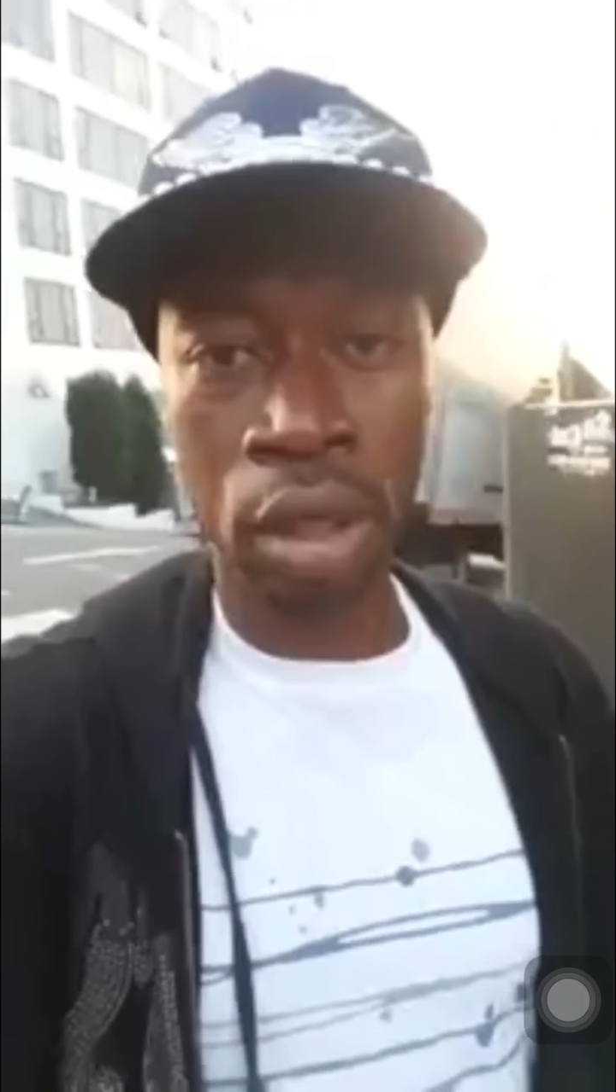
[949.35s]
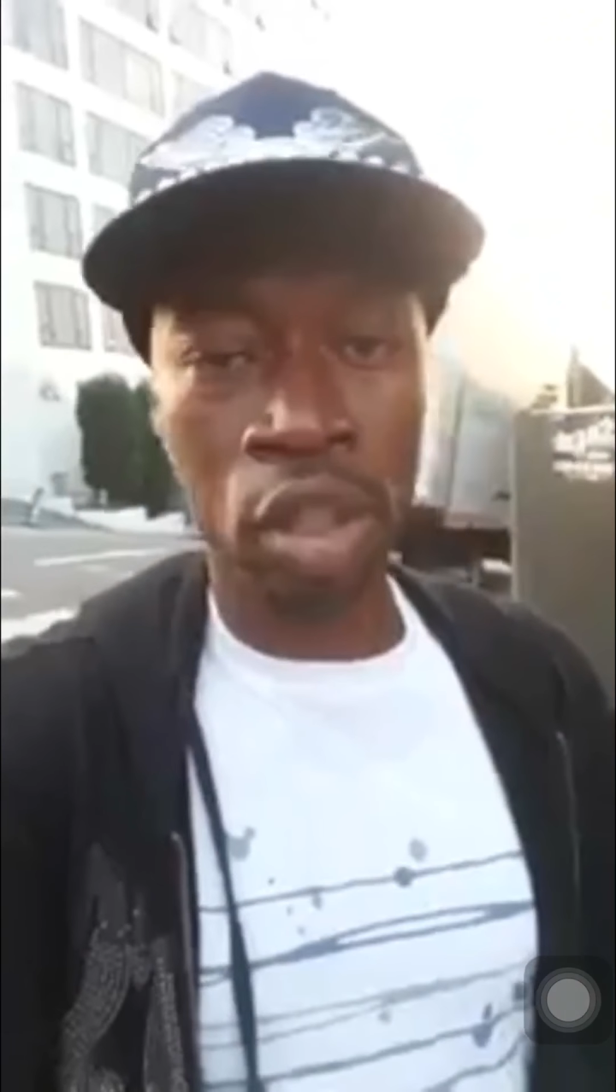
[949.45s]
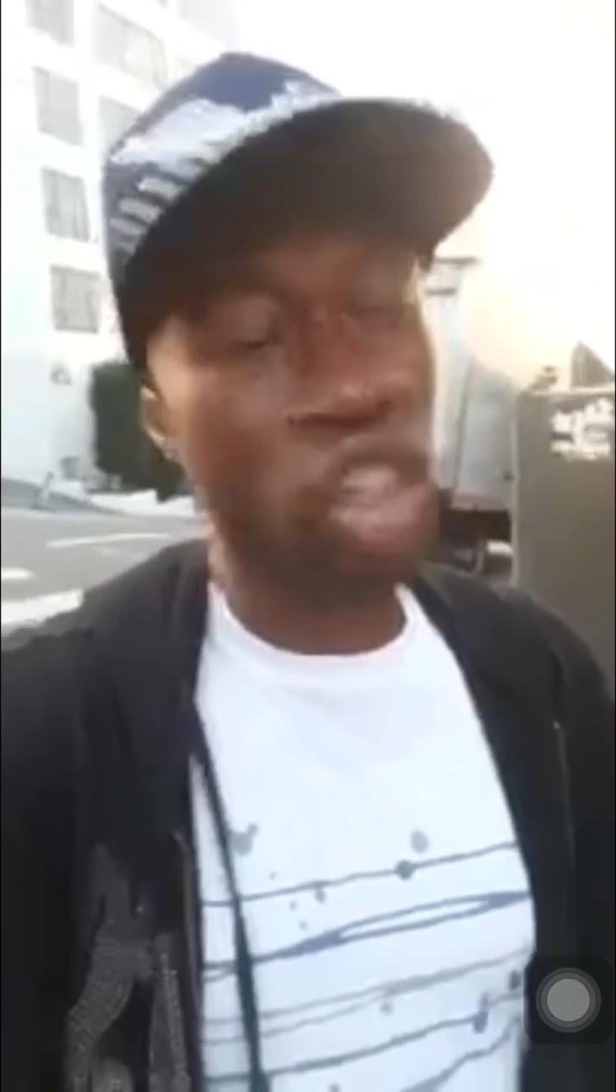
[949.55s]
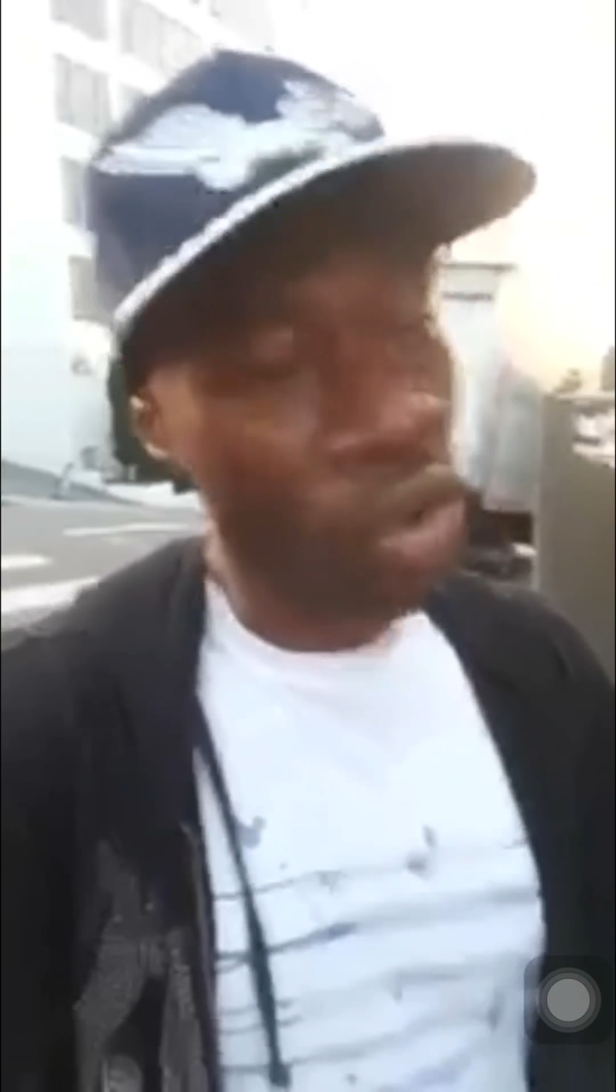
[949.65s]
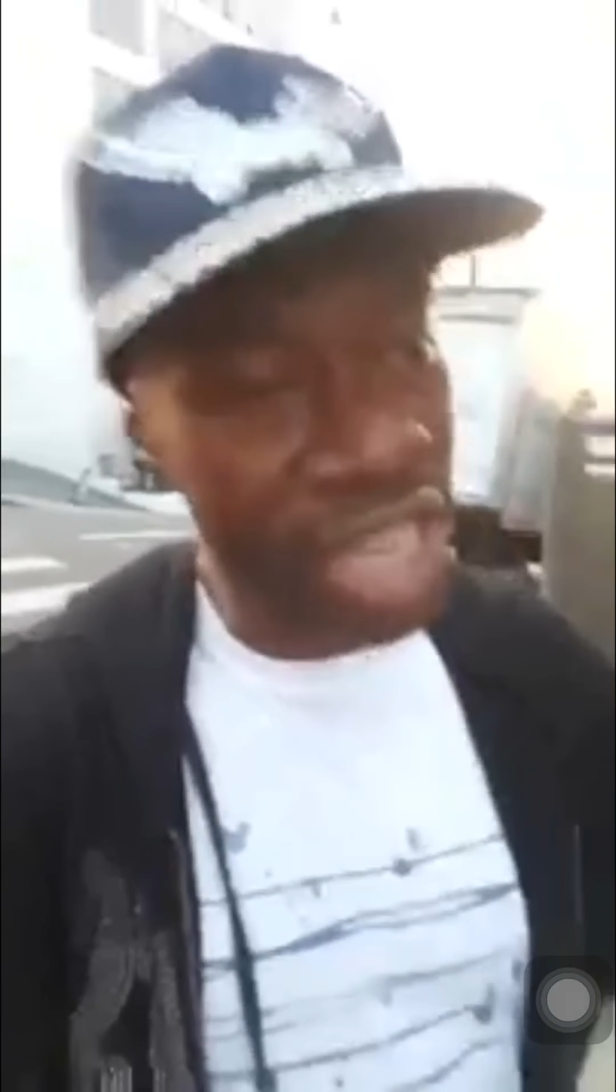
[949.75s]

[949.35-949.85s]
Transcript: So he